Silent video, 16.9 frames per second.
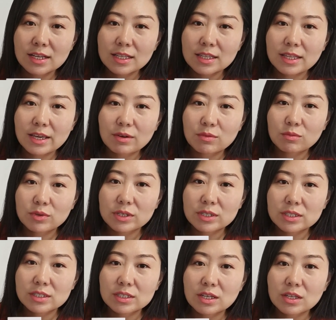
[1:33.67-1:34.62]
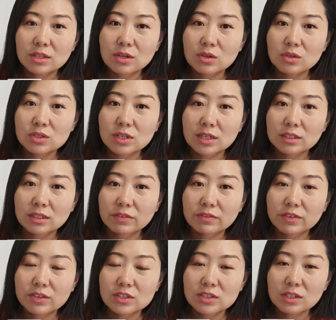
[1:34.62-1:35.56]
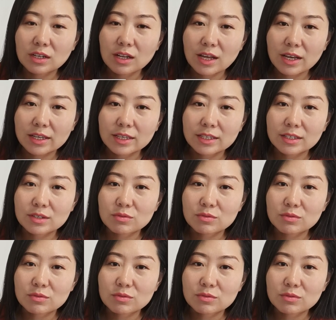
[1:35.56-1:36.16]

that with the note on the first line,